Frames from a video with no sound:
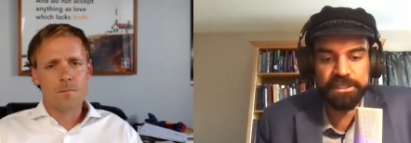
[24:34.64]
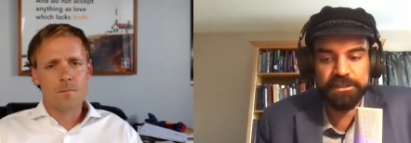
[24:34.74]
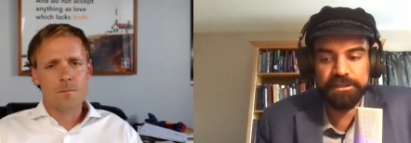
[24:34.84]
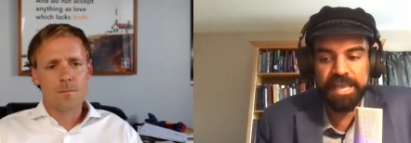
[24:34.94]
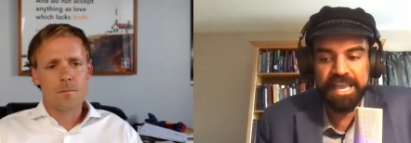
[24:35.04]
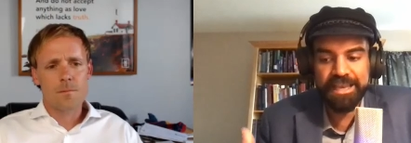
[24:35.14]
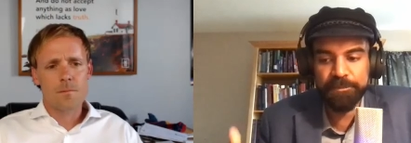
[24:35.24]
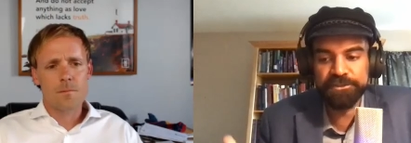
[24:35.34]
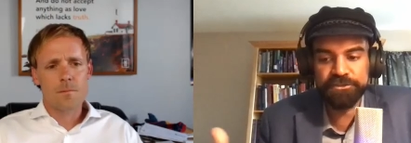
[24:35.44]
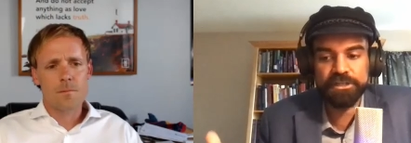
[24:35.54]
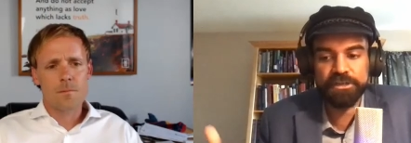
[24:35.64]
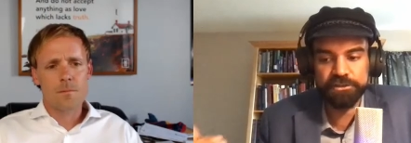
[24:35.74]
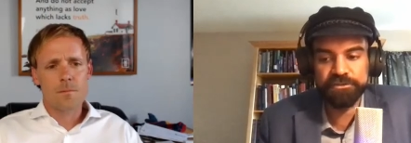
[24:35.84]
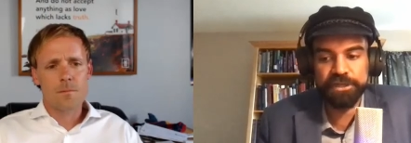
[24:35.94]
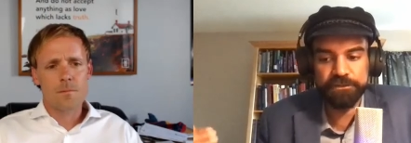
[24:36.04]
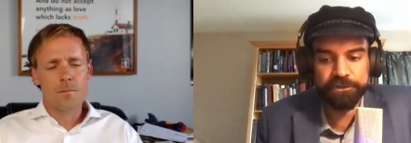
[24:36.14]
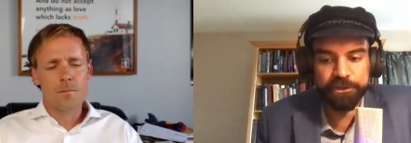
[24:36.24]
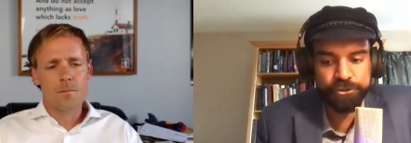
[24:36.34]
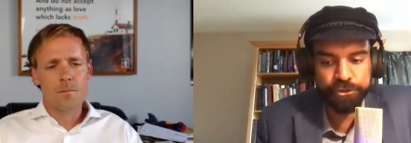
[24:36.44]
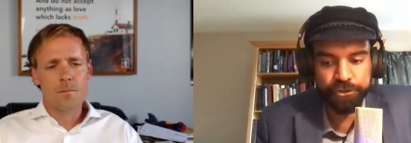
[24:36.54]
Speaker 1: the aim is to cultivate
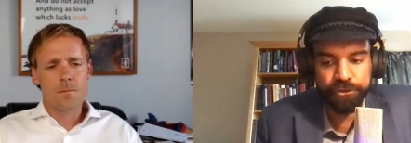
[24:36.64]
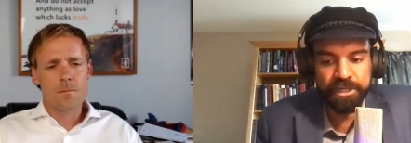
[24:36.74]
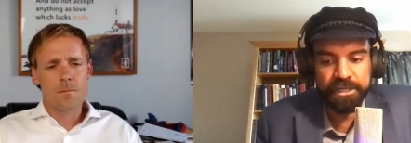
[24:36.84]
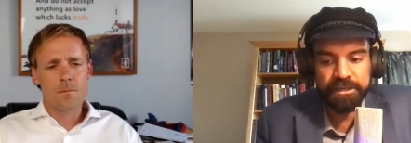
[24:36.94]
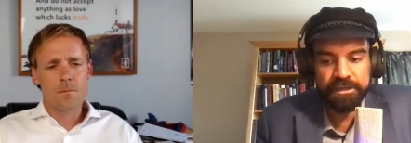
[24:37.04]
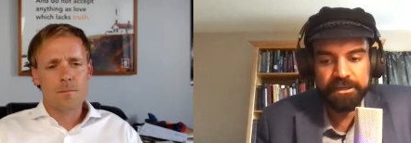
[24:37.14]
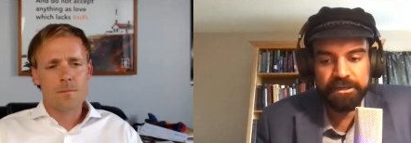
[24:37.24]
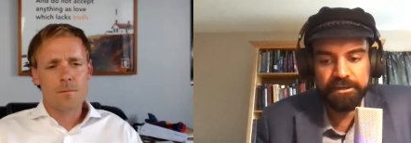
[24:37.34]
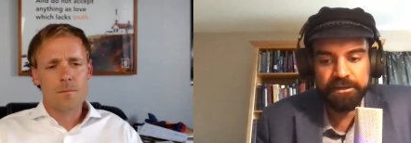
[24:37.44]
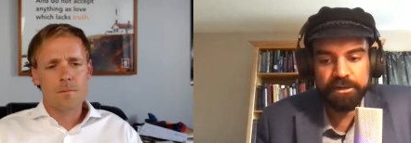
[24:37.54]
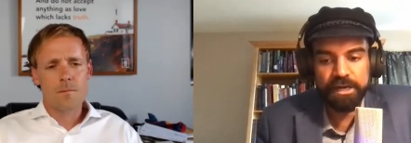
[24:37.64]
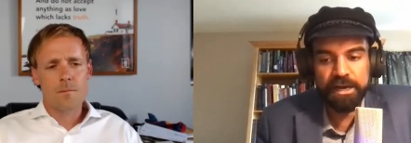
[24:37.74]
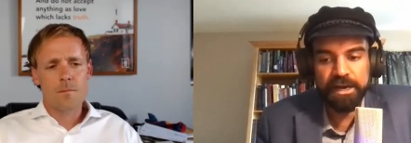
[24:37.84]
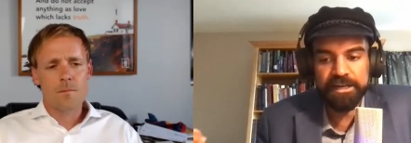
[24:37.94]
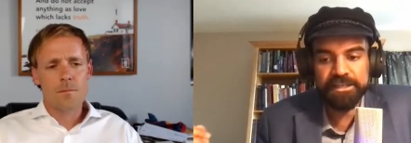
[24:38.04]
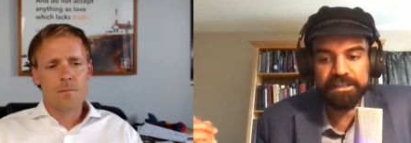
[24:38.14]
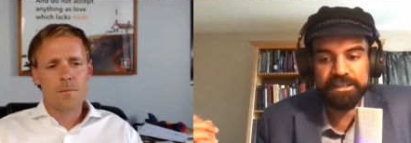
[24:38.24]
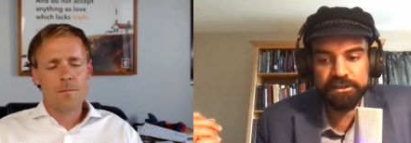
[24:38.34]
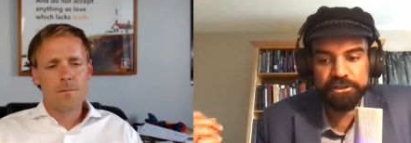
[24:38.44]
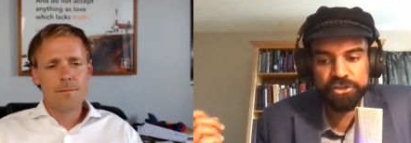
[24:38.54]
virtue? Uh,
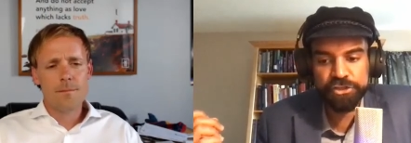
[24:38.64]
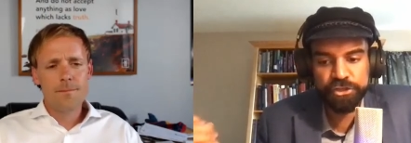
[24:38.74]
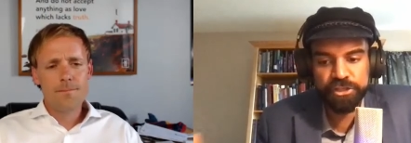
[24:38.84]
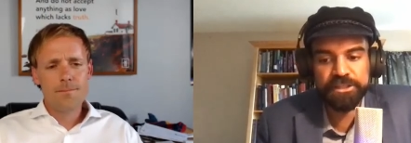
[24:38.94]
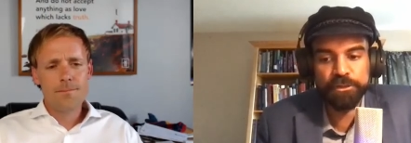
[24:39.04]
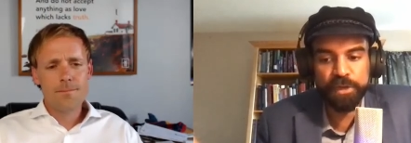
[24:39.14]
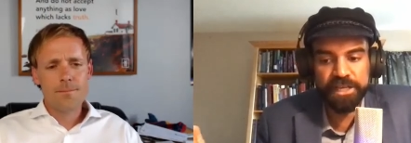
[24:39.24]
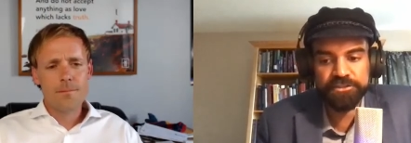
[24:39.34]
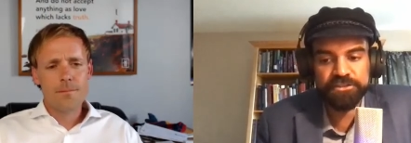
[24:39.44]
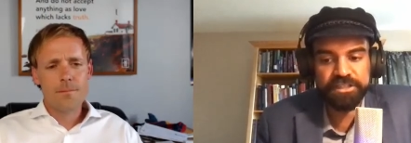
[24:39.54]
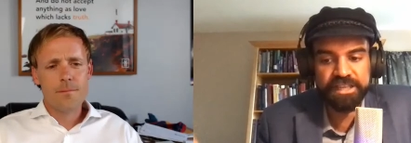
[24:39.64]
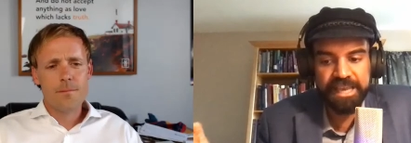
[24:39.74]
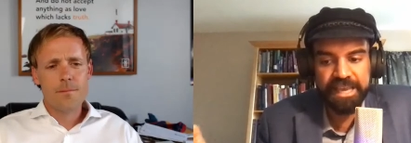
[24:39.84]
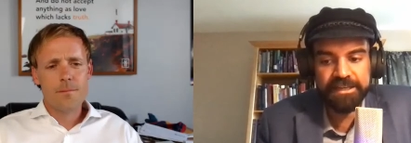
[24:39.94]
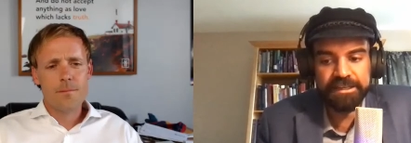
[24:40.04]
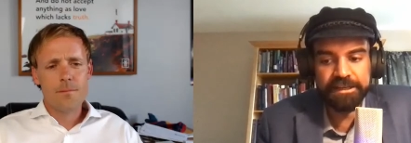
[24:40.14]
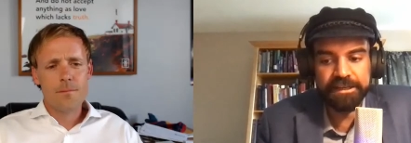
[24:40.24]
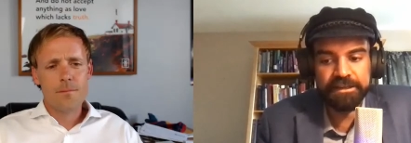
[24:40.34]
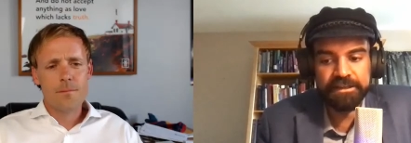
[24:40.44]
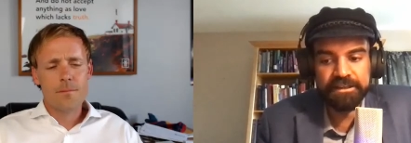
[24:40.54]
should the Western
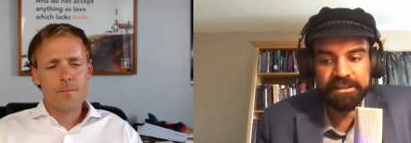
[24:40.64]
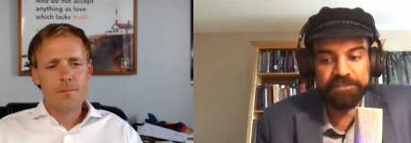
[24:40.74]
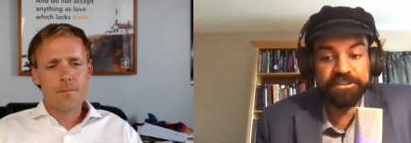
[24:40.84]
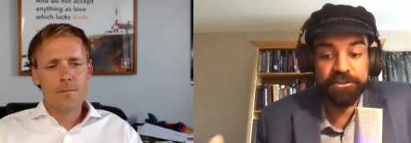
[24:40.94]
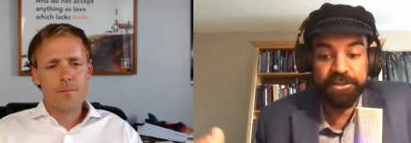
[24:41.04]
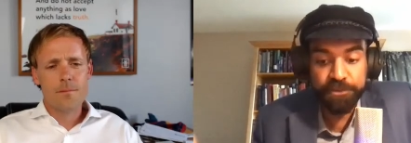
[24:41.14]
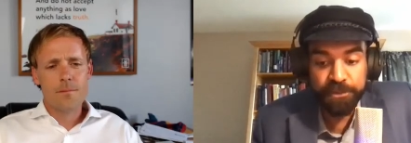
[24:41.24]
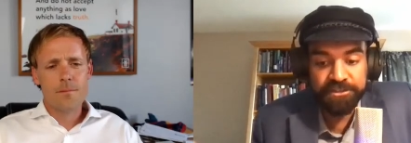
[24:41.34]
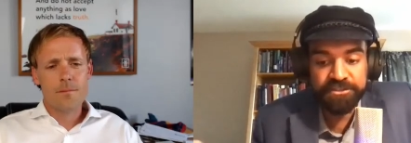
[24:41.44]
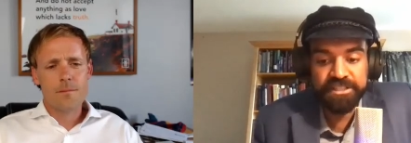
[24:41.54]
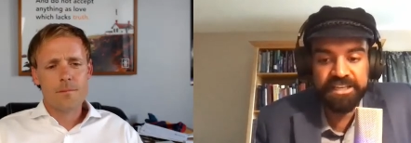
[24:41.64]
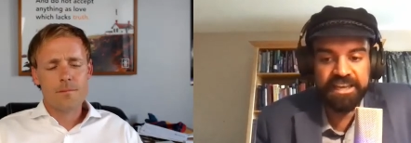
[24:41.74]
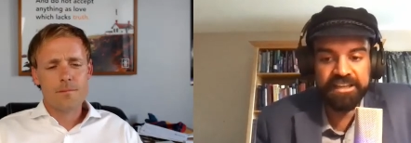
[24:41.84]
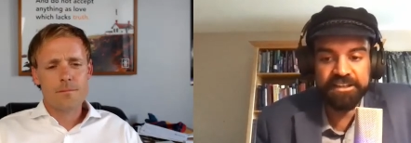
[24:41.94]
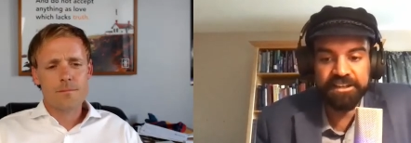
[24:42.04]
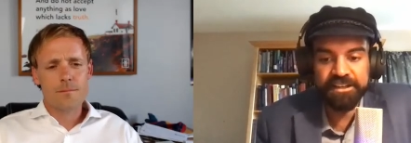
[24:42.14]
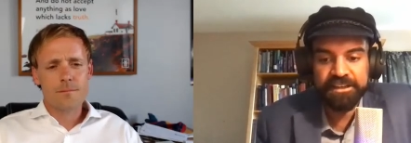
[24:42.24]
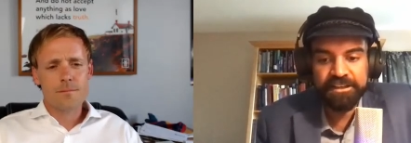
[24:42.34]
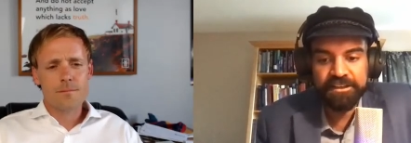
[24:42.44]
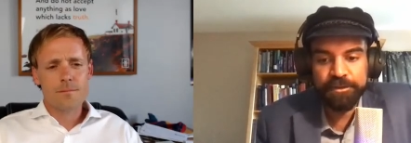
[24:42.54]
canon, if there is a Western canon,
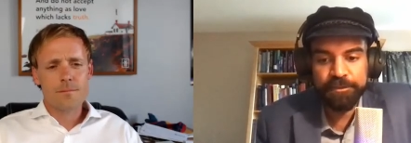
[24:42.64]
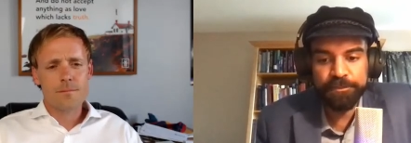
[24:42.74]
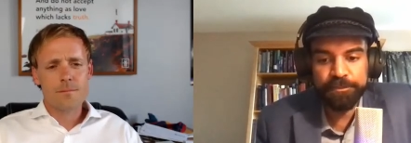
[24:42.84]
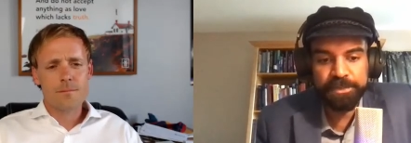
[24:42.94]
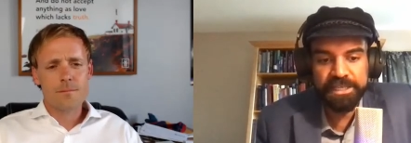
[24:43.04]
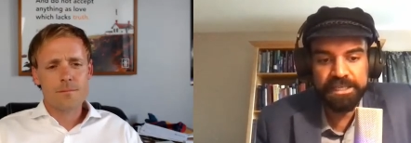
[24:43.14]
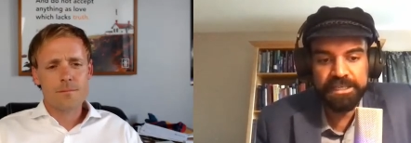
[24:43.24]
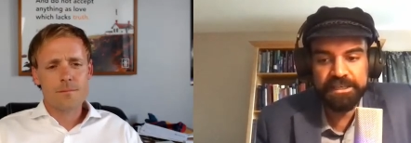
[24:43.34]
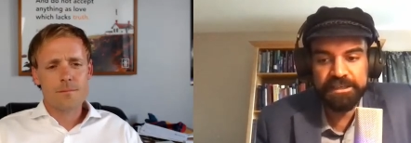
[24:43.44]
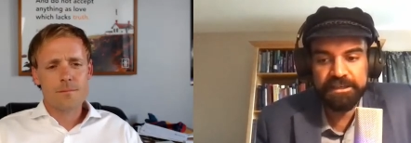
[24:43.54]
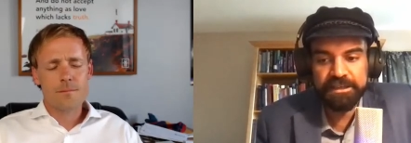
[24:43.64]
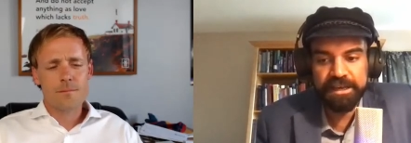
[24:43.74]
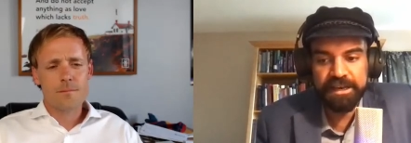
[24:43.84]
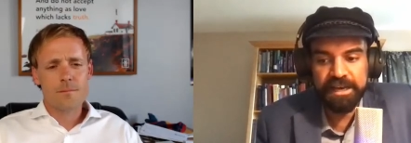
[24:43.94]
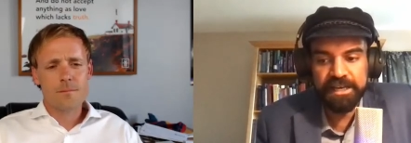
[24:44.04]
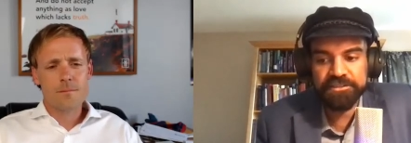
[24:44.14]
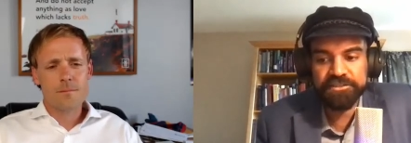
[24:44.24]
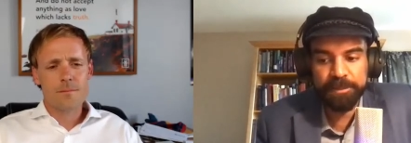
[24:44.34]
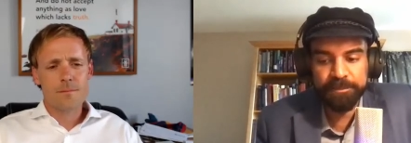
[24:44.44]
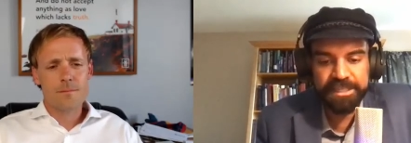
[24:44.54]
be uh,
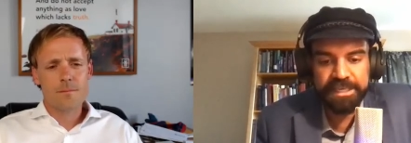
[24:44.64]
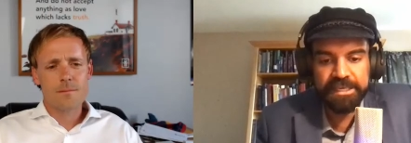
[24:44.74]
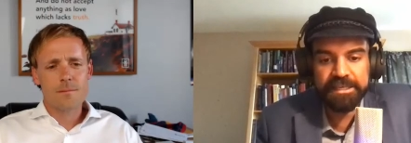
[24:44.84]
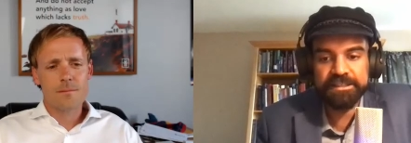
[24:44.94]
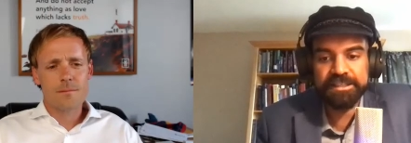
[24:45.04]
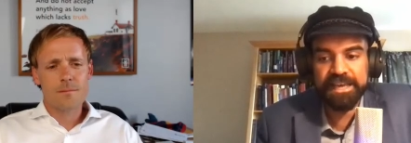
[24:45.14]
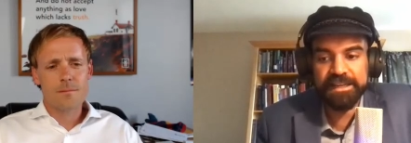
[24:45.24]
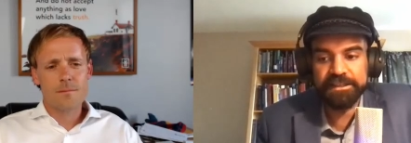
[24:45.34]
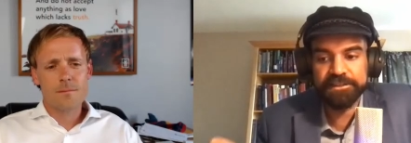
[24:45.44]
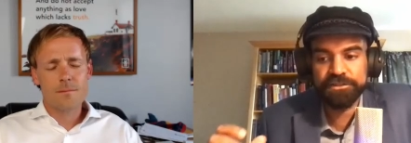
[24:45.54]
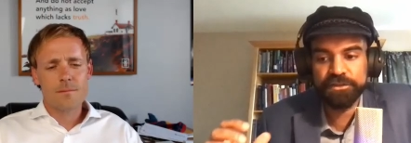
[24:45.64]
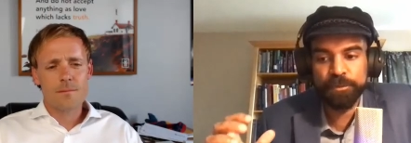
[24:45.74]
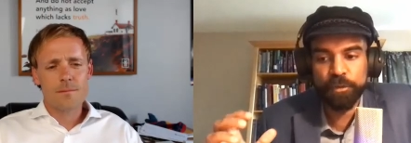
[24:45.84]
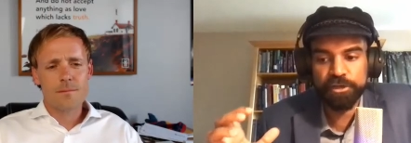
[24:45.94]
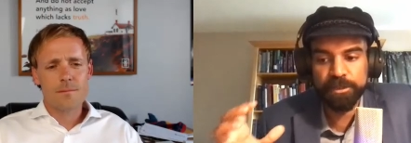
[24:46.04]
something that is more